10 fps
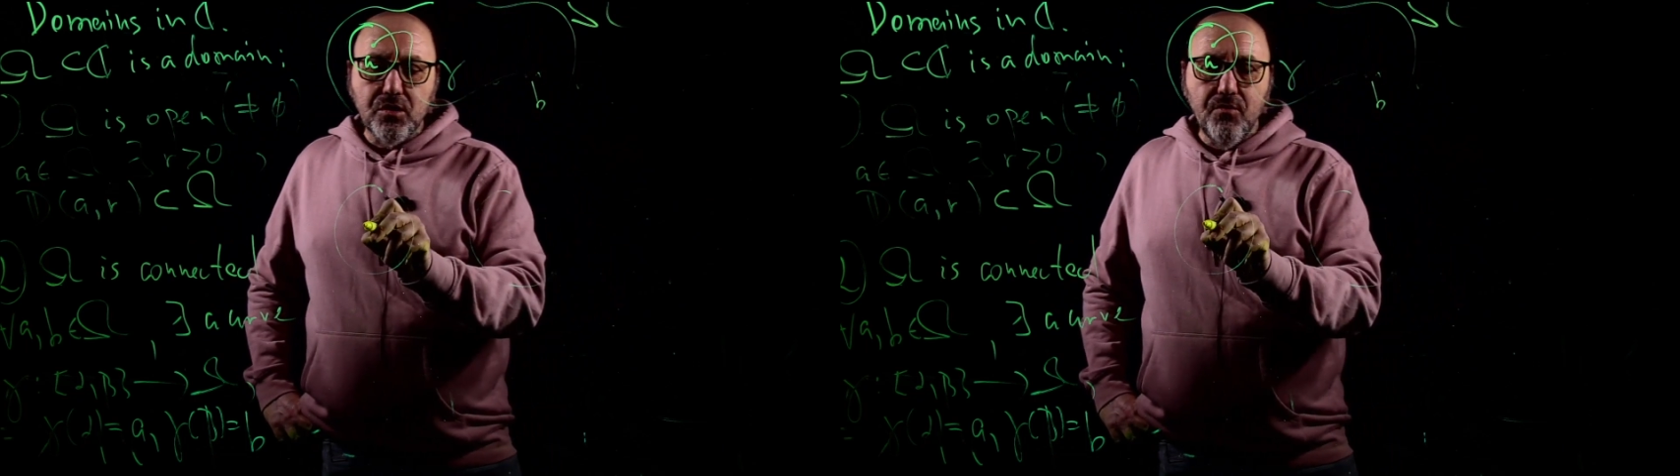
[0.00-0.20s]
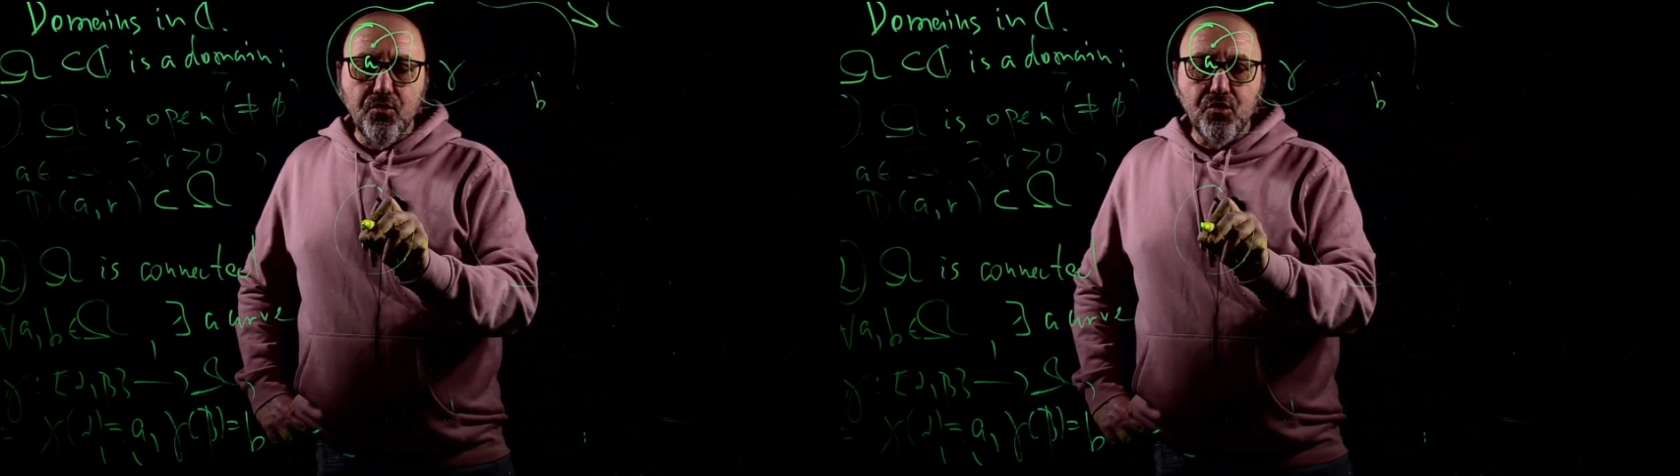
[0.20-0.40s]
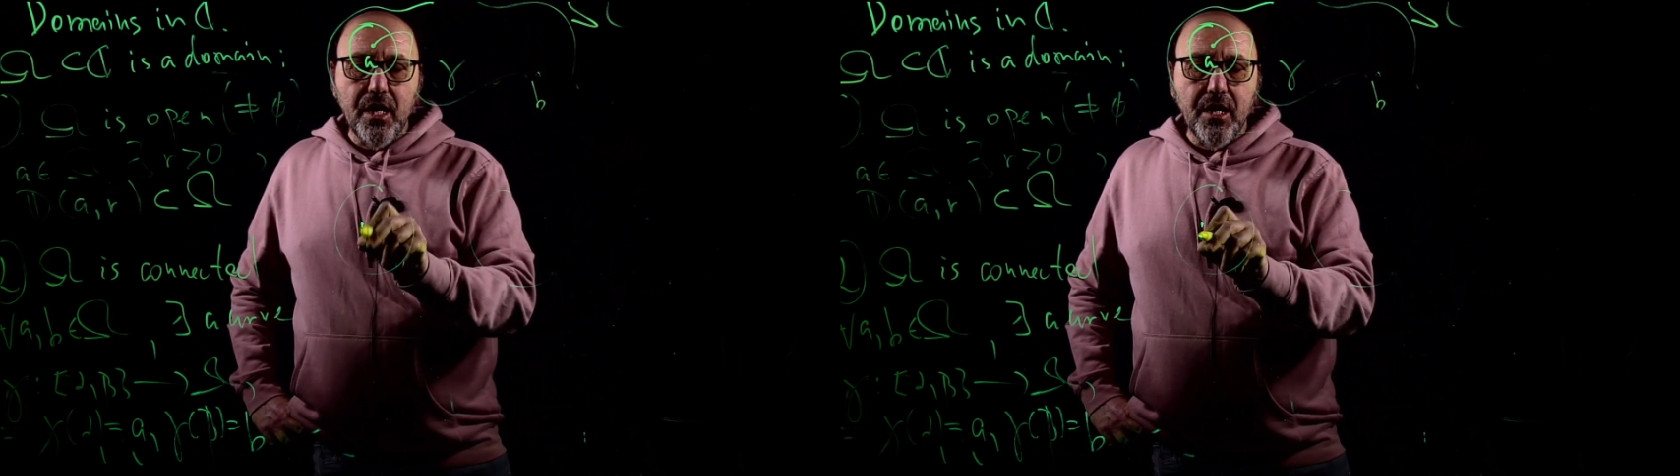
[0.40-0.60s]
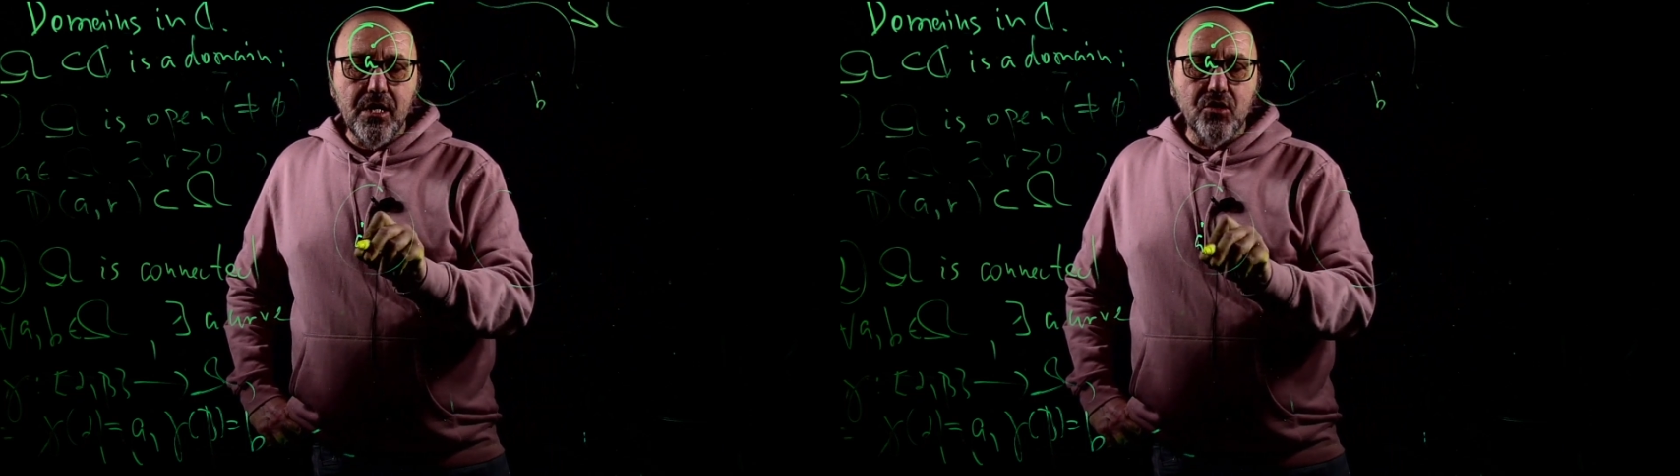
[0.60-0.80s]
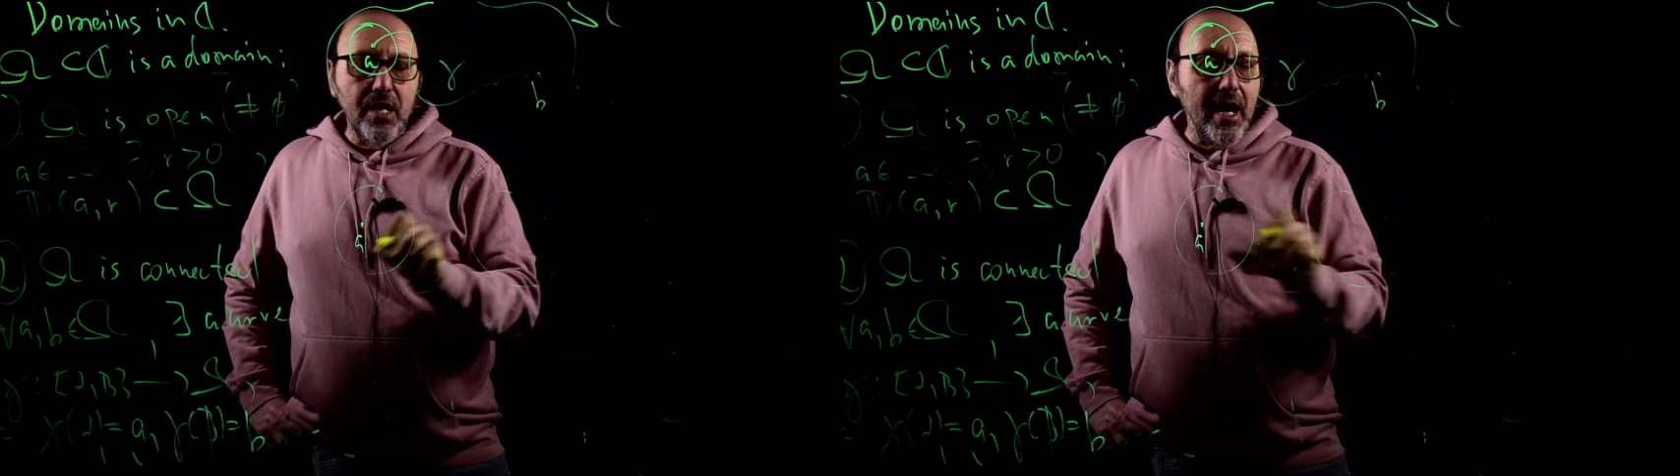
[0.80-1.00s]
if you take
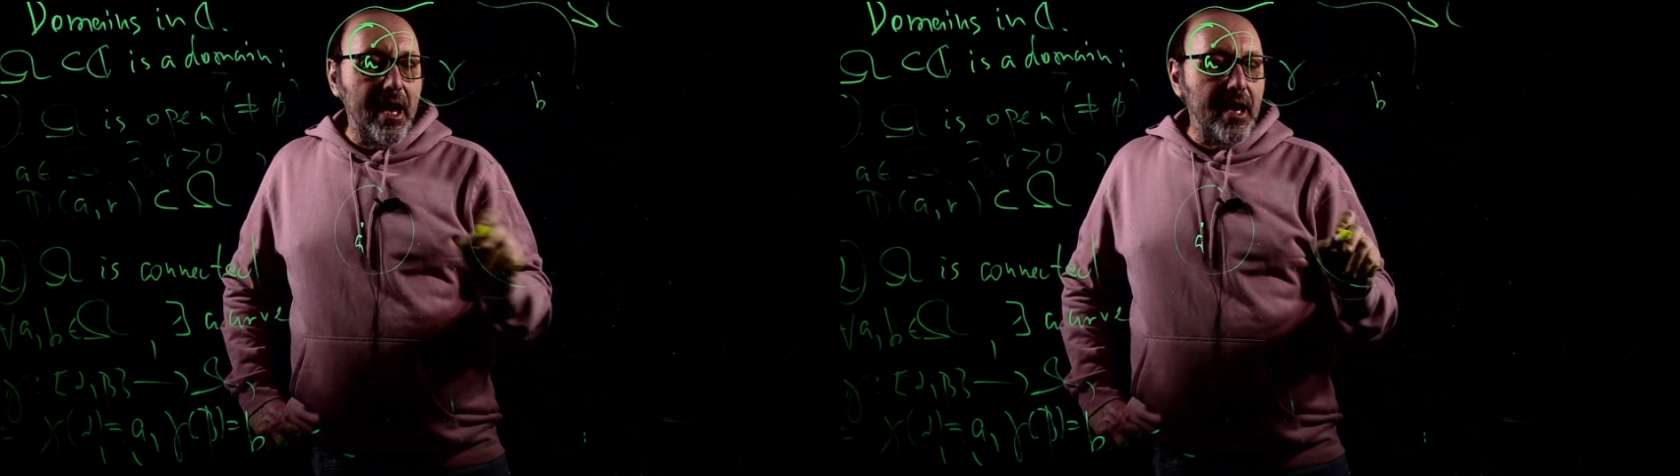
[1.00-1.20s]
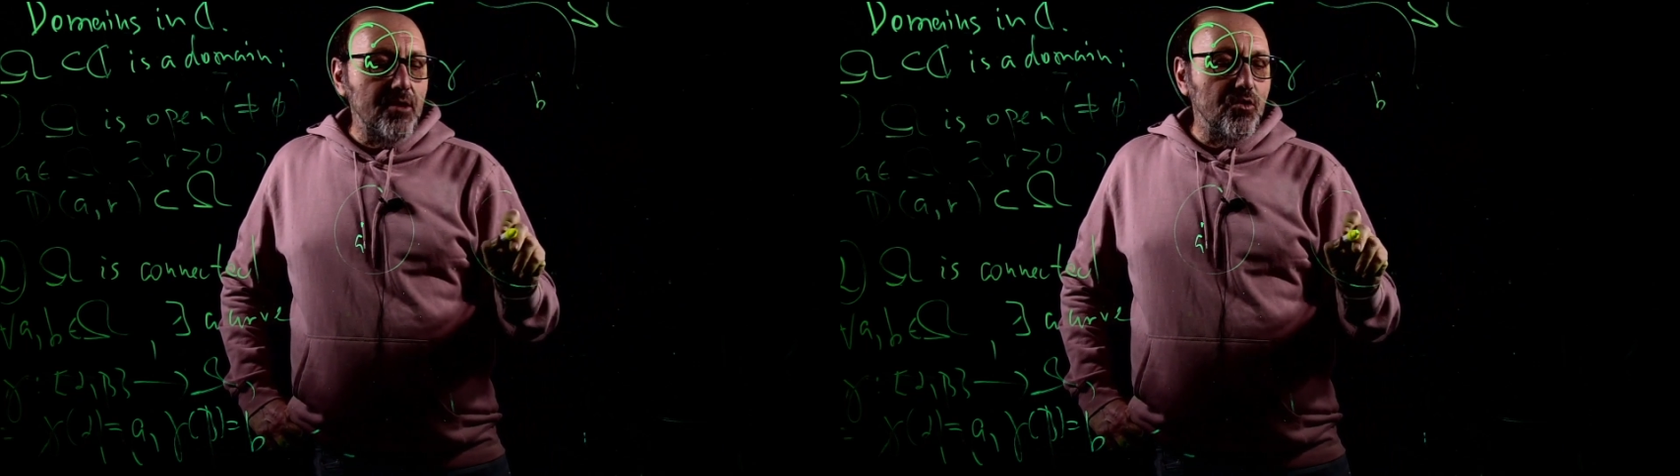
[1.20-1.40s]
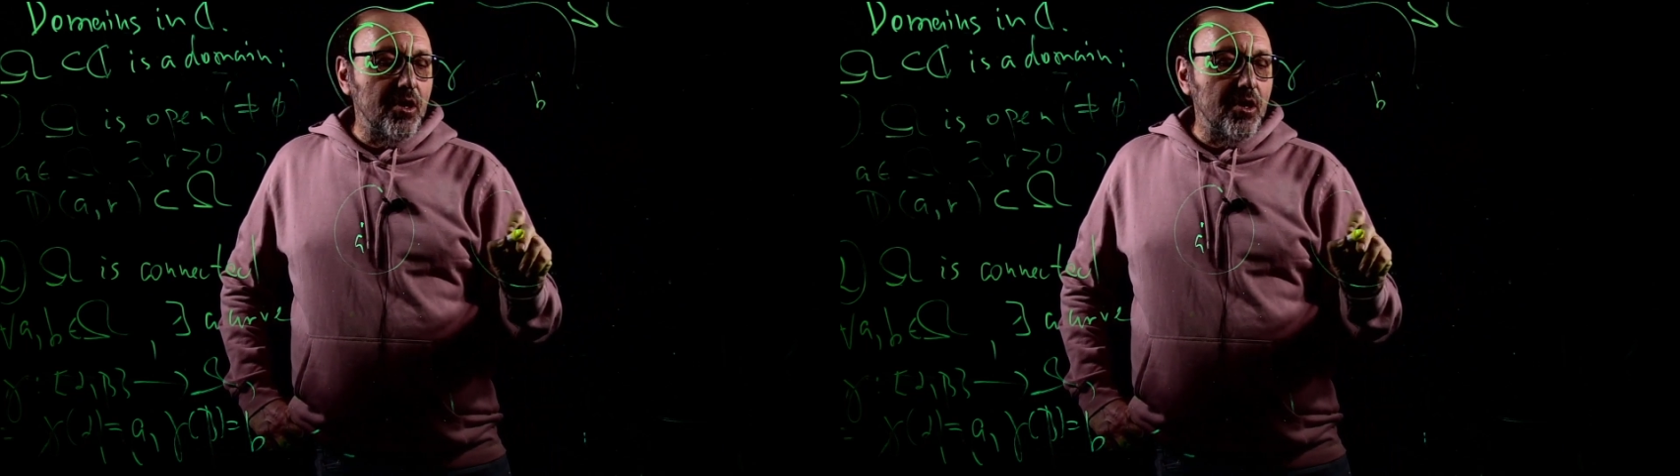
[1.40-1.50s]
here A, you